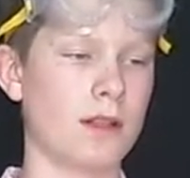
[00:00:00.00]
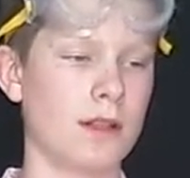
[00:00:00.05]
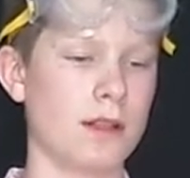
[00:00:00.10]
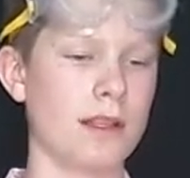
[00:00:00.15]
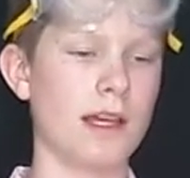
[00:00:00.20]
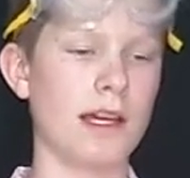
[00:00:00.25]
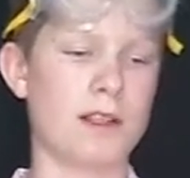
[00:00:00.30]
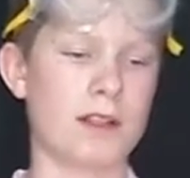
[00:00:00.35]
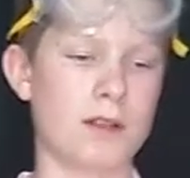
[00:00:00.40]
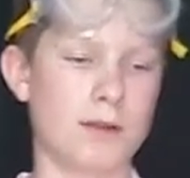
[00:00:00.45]

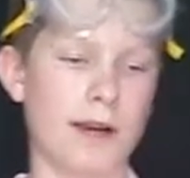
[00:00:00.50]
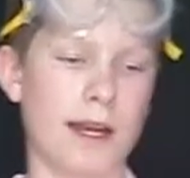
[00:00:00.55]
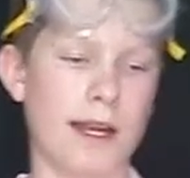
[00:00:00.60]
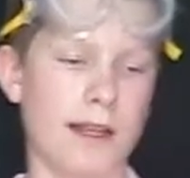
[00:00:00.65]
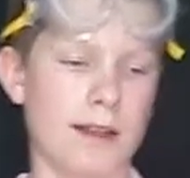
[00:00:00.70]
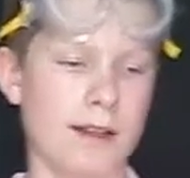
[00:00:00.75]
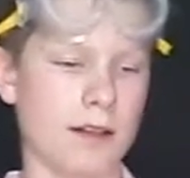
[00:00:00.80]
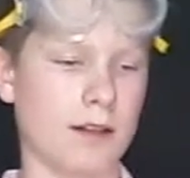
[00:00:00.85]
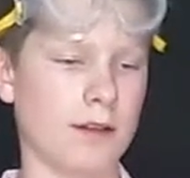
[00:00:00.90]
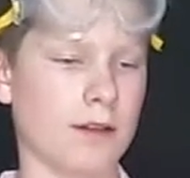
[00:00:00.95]
That's
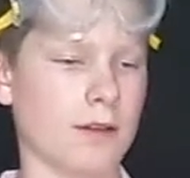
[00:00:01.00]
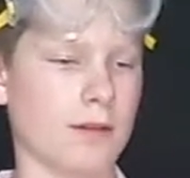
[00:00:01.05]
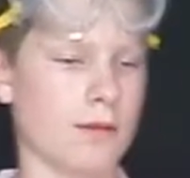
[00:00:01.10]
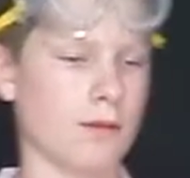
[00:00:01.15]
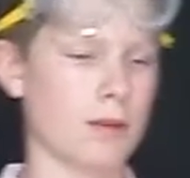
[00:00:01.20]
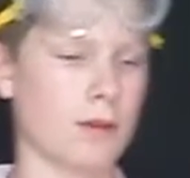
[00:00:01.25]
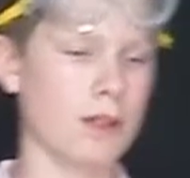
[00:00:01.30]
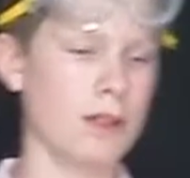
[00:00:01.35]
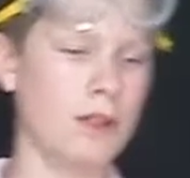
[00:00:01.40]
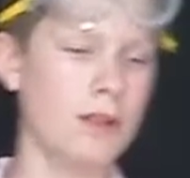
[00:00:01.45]
right.
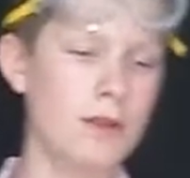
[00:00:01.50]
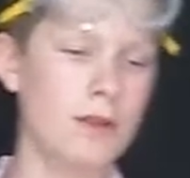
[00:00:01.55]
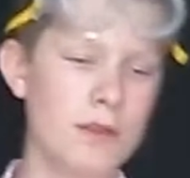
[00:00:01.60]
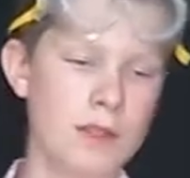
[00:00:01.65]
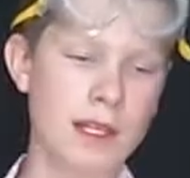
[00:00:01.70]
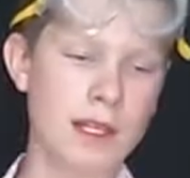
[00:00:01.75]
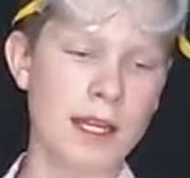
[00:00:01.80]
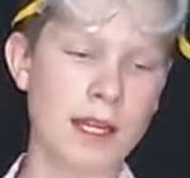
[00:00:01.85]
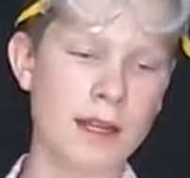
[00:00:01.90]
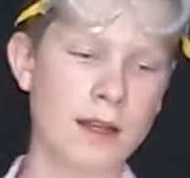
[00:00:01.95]
We're
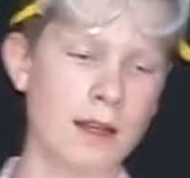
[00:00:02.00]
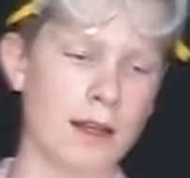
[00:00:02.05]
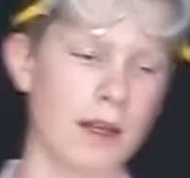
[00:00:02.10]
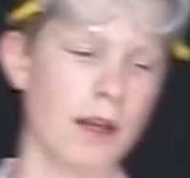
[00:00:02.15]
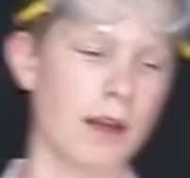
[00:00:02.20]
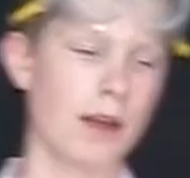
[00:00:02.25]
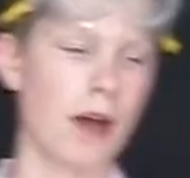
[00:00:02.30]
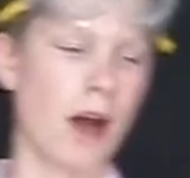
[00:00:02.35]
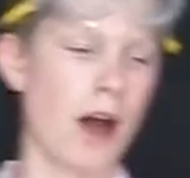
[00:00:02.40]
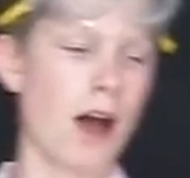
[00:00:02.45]
using
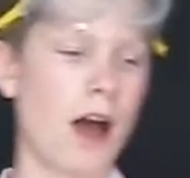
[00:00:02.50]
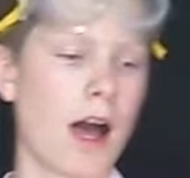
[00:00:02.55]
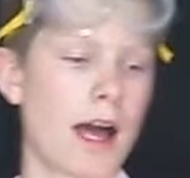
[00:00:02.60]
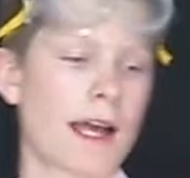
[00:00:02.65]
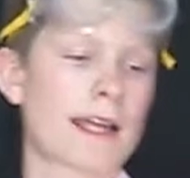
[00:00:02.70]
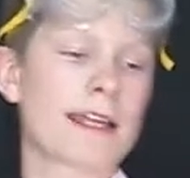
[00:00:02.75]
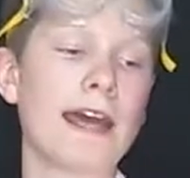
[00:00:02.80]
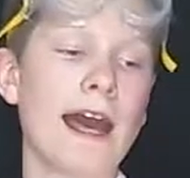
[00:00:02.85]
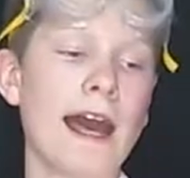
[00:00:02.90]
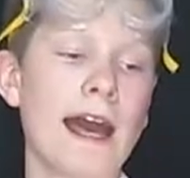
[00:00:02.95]

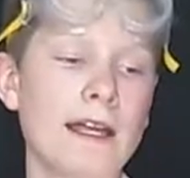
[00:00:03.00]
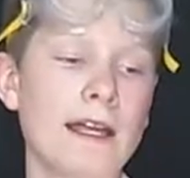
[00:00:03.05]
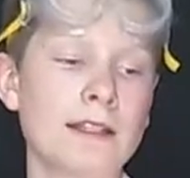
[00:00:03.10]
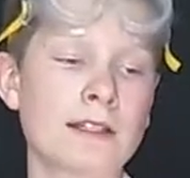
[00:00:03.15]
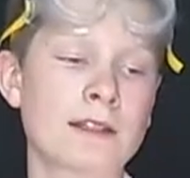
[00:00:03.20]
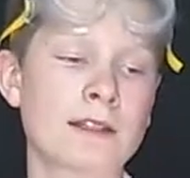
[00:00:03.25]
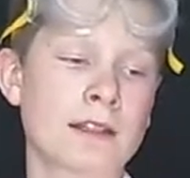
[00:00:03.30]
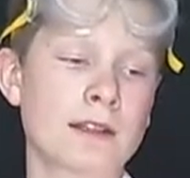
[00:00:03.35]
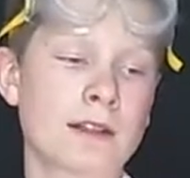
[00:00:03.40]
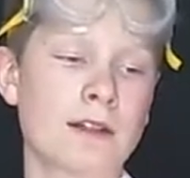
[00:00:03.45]

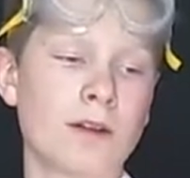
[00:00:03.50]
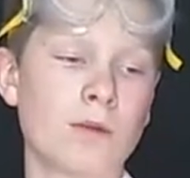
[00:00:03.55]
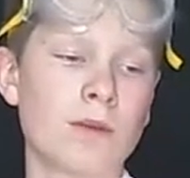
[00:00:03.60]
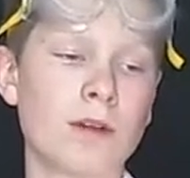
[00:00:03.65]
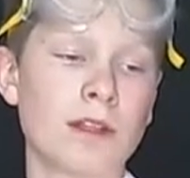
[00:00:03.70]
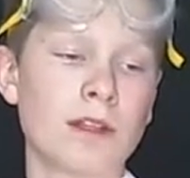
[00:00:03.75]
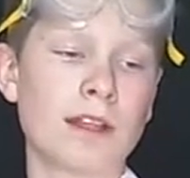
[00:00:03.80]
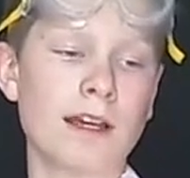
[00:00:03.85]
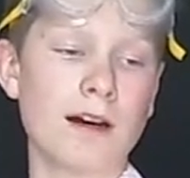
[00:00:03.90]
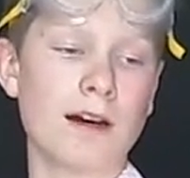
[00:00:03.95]
Kaz
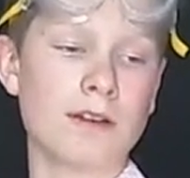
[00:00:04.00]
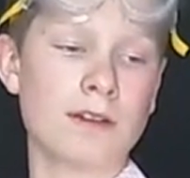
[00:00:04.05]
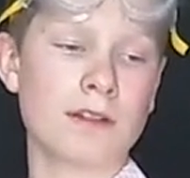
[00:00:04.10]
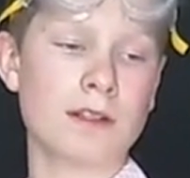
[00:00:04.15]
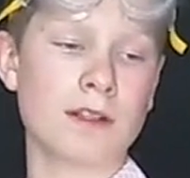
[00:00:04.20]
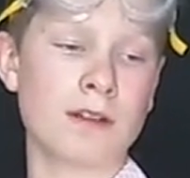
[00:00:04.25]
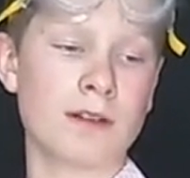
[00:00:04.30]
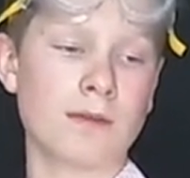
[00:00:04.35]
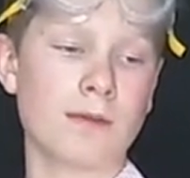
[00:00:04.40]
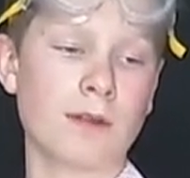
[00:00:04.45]

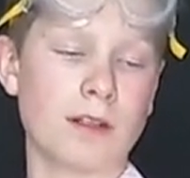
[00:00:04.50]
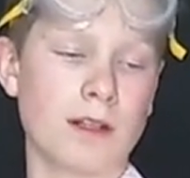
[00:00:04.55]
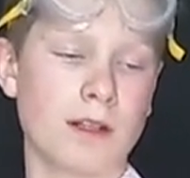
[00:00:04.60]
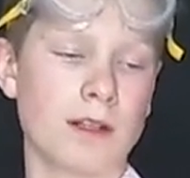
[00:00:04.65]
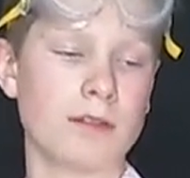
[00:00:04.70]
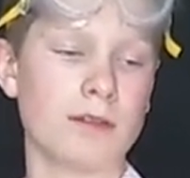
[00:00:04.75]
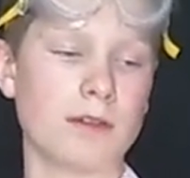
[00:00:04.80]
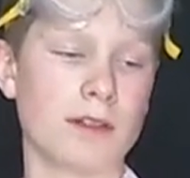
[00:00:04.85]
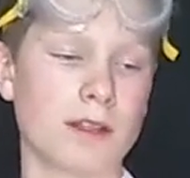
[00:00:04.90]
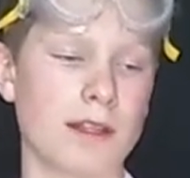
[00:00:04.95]

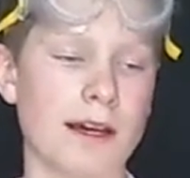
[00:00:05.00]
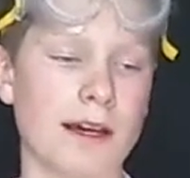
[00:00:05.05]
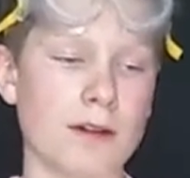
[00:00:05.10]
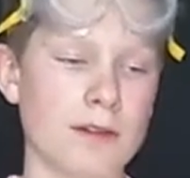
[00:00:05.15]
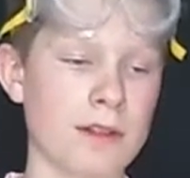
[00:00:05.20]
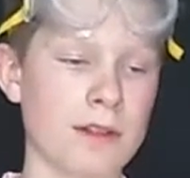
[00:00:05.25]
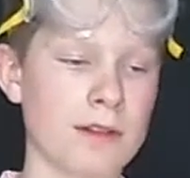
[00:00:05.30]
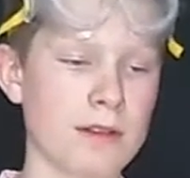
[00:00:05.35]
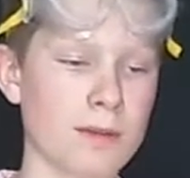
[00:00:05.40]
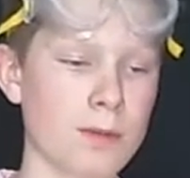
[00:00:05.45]

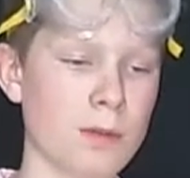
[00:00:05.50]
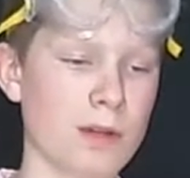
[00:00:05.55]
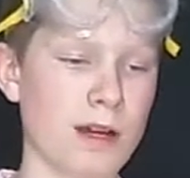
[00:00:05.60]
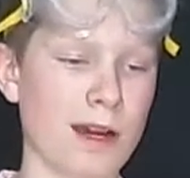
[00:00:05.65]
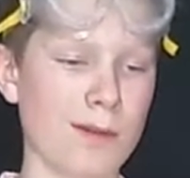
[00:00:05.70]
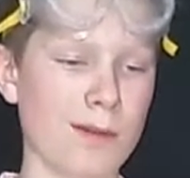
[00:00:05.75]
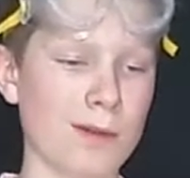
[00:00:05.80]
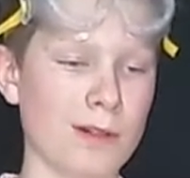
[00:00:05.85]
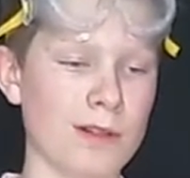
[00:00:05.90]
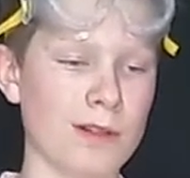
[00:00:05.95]
1,100,000
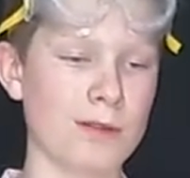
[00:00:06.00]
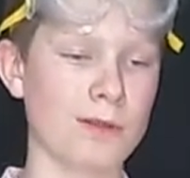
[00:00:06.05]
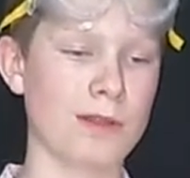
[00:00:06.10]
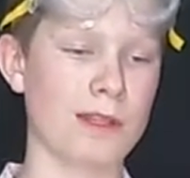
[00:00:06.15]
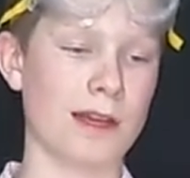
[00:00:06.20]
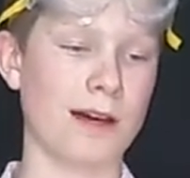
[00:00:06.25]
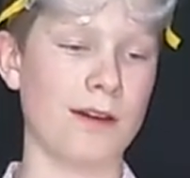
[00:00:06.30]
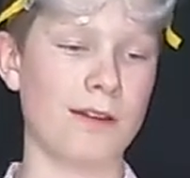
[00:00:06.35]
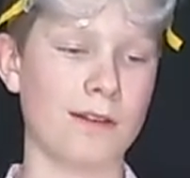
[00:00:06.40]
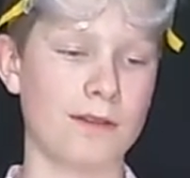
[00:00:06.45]
subscribers
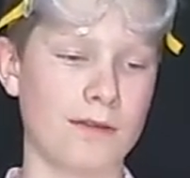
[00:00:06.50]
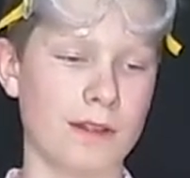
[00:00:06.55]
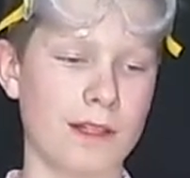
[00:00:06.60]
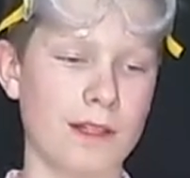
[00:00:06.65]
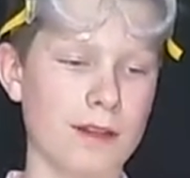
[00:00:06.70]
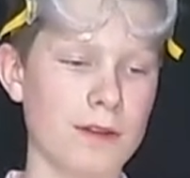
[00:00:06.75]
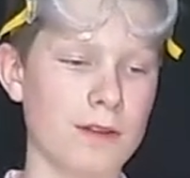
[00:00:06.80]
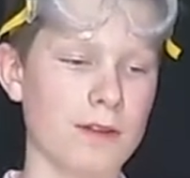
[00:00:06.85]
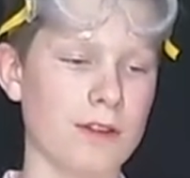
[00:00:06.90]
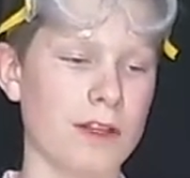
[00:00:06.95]
without
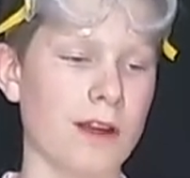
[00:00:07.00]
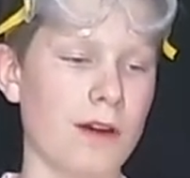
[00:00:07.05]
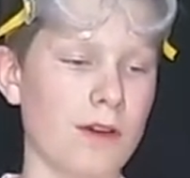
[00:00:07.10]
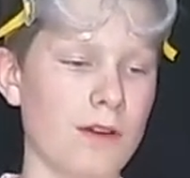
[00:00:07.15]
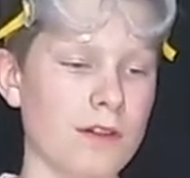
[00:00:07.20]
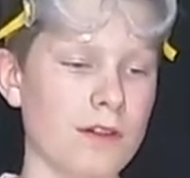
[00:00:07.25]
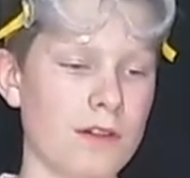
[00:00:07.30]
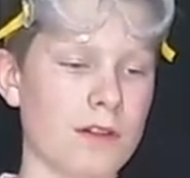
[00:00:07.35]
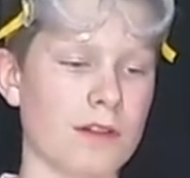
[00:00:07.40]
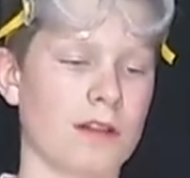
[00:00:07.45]
videos
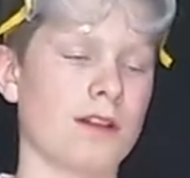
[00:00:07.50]
challenge.